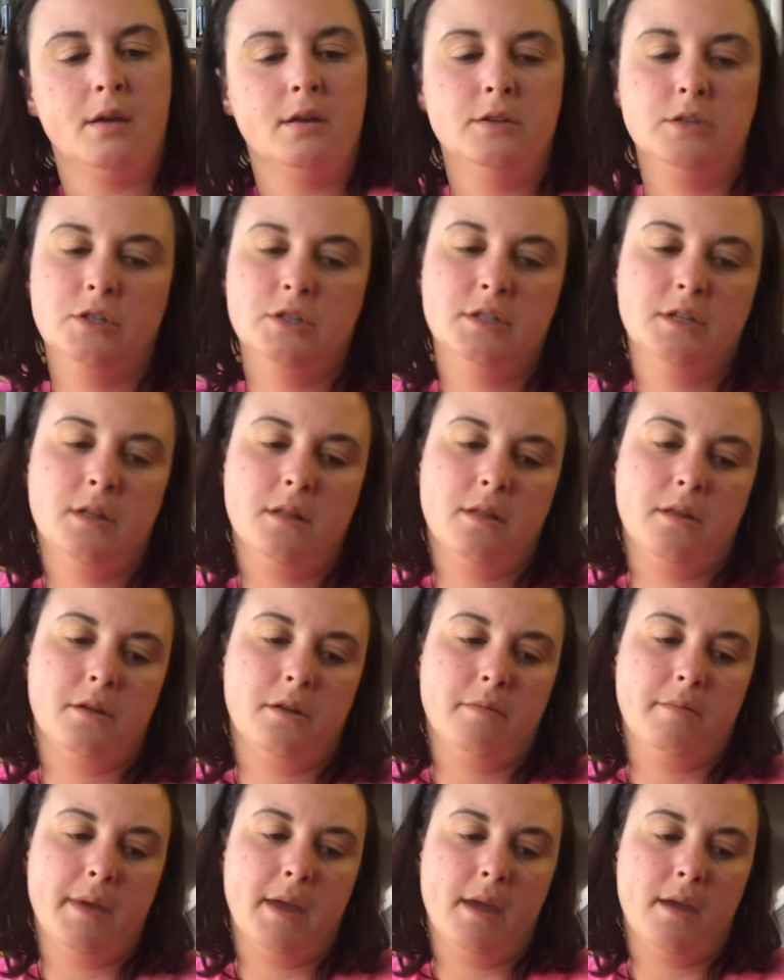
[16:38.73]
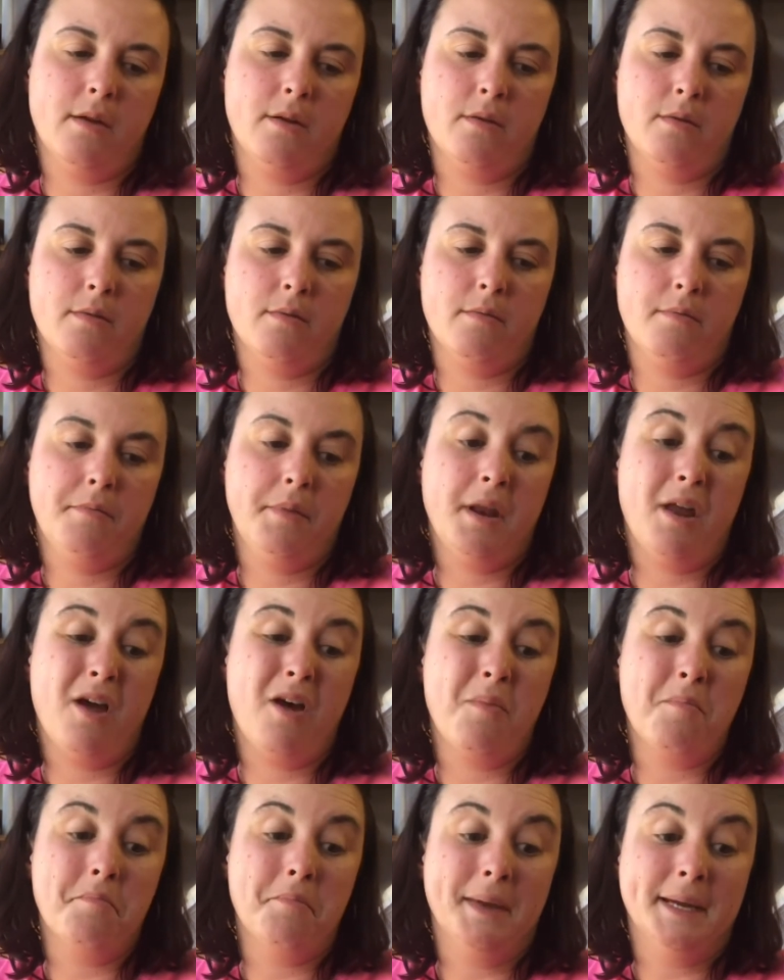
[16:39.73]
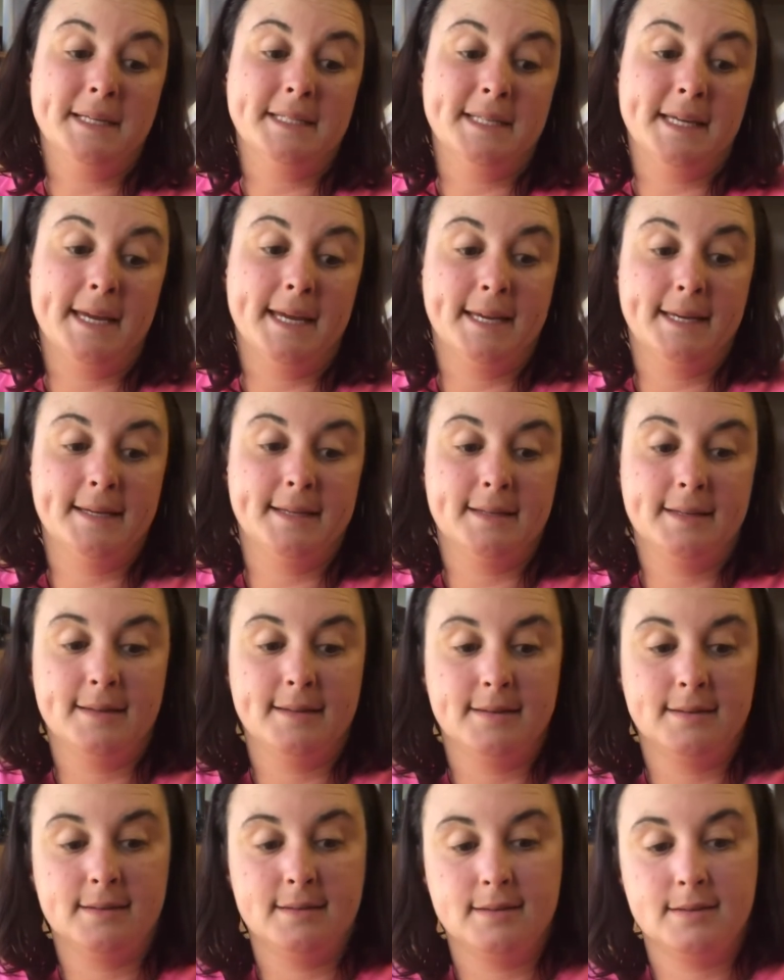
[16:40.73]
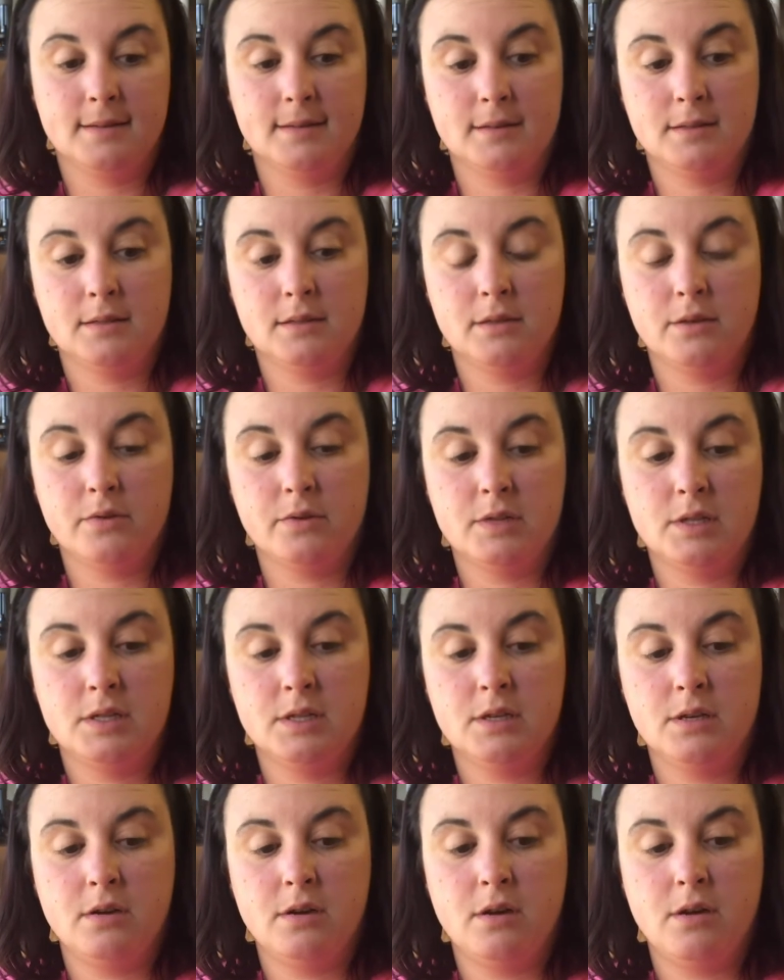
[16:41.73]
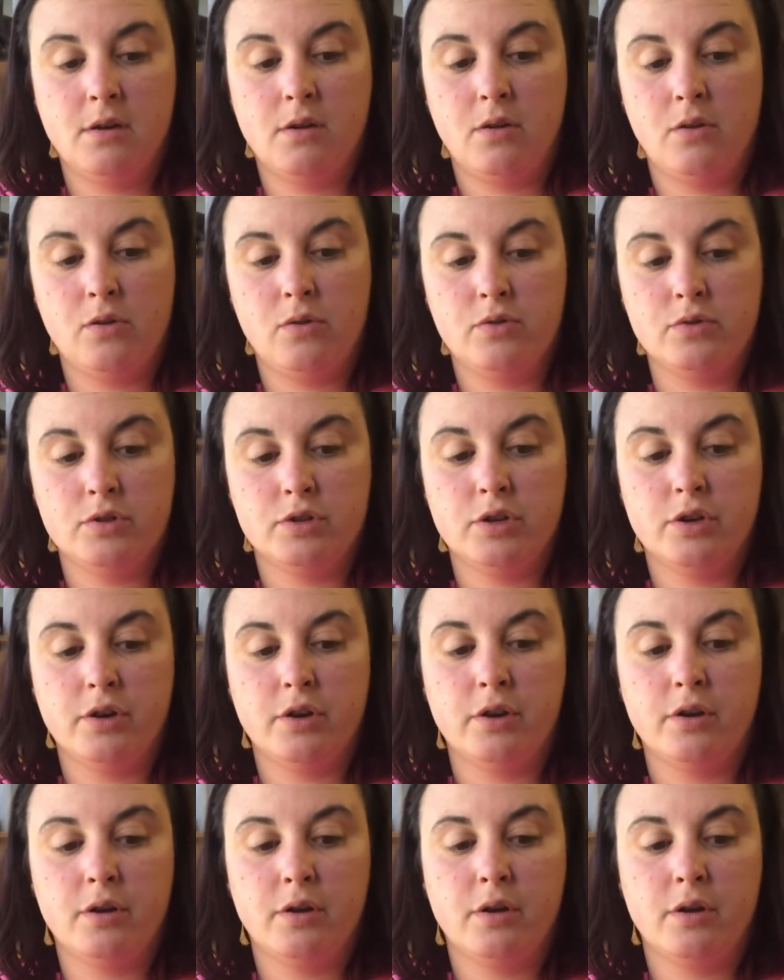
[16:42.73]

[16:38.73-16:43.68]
just a little bit, but I'll mix it. So it's still closer.